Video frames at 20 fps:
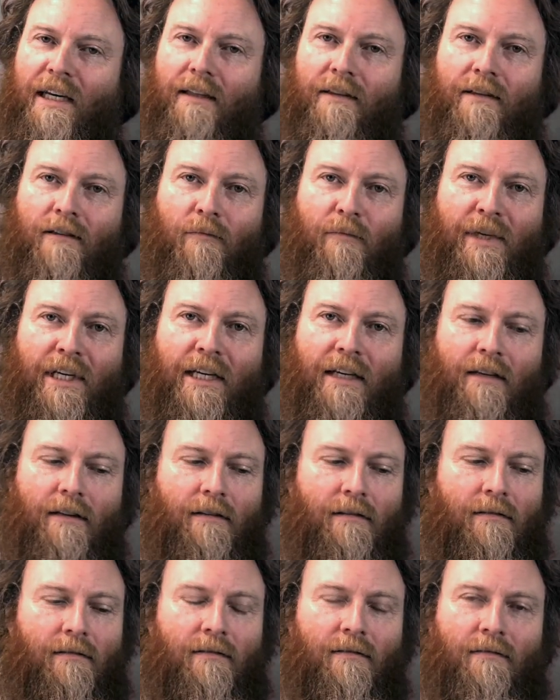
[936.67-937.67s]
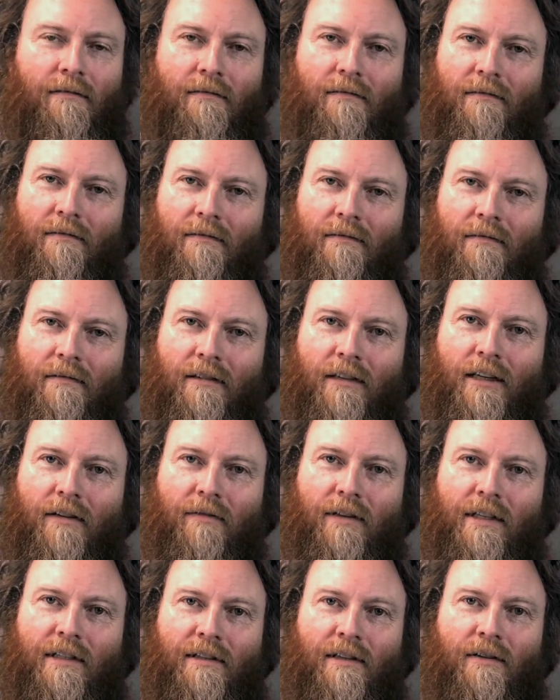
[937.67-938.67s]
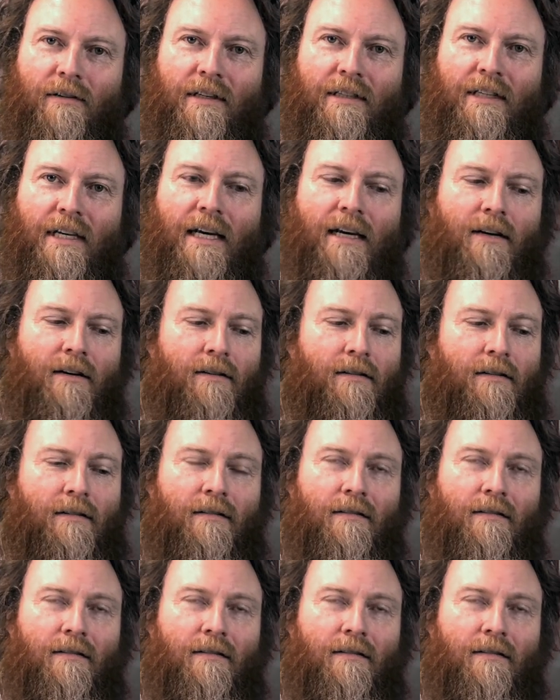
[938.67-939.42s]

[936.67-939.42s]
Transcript: a little bit, if this note is out,